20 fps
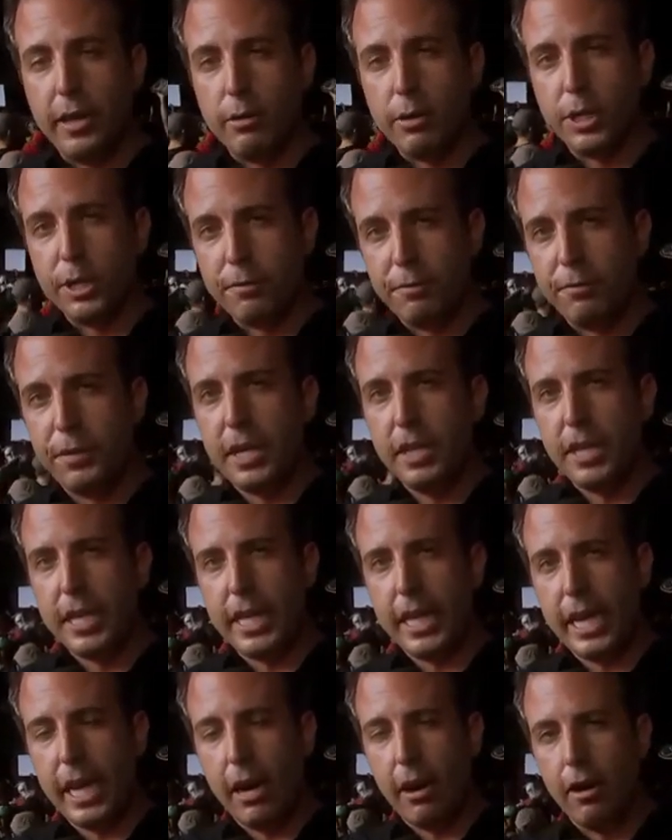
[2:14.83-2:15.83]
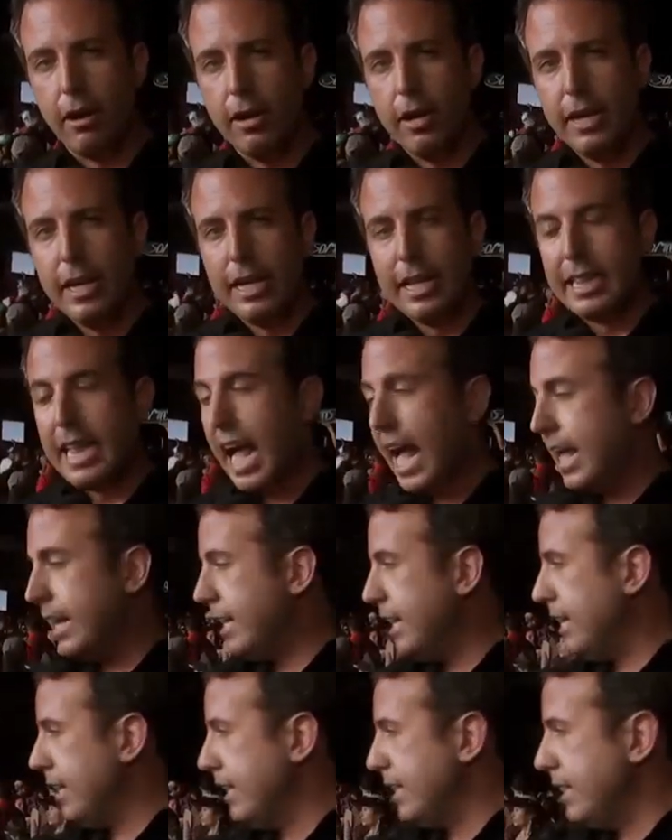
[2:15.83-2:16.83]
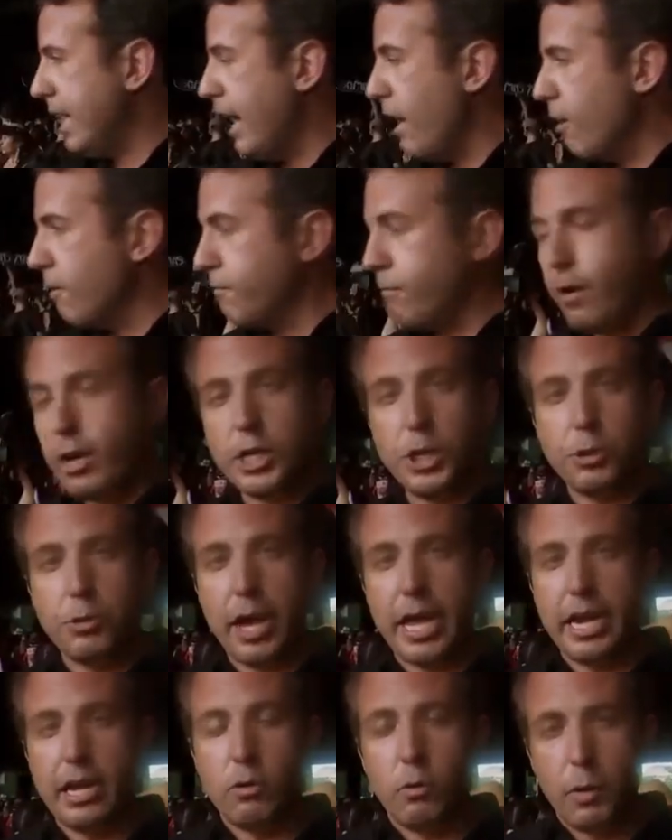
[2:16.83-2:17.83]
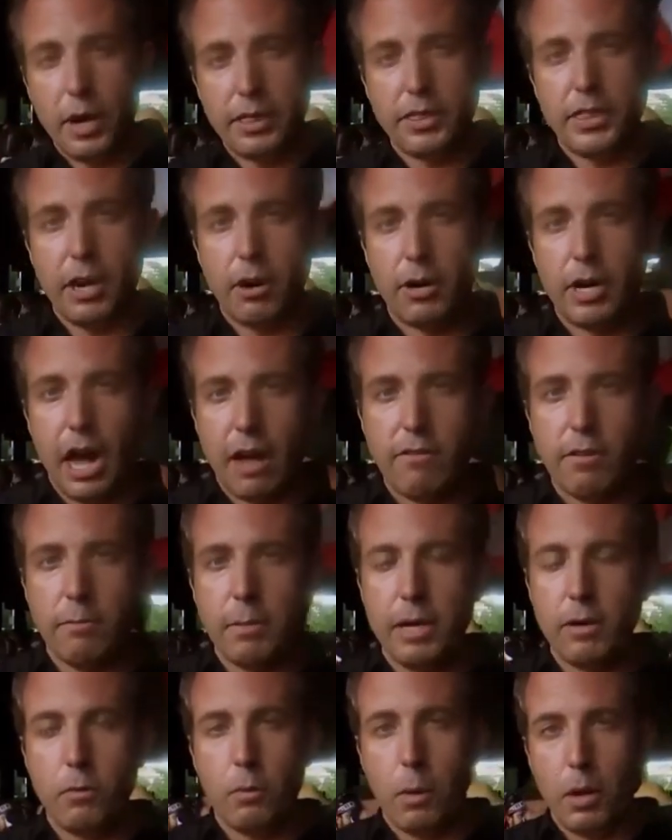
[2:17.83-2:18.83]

There is a feeling here that they are frustrated with their government,